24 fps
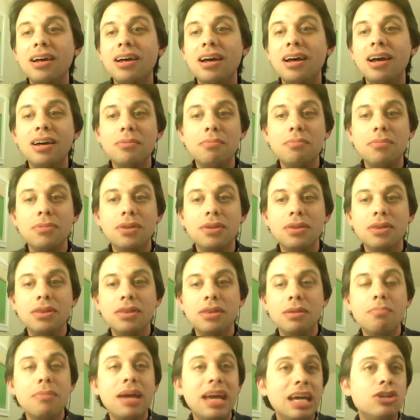uh,
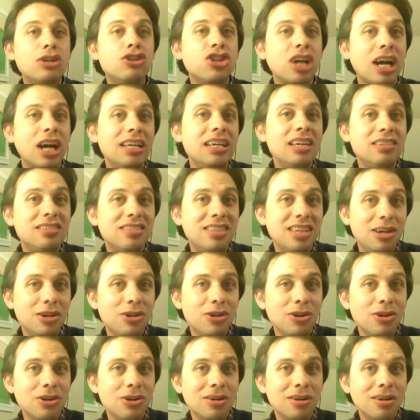the Mann Chinese
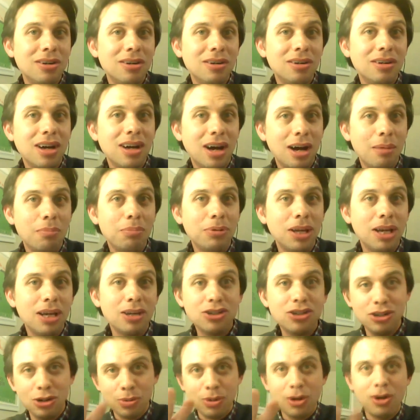Theater
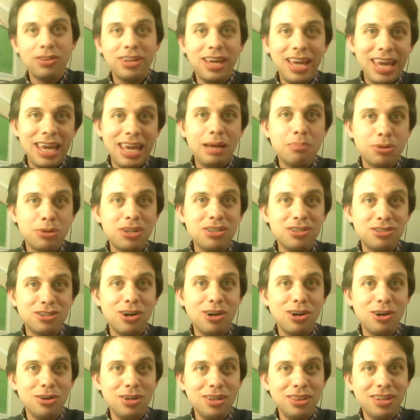complex, you know, where all the handprints
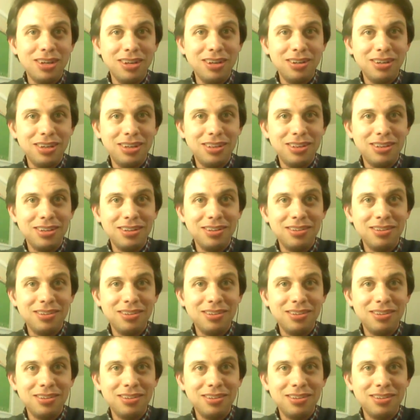are in the, yeah. in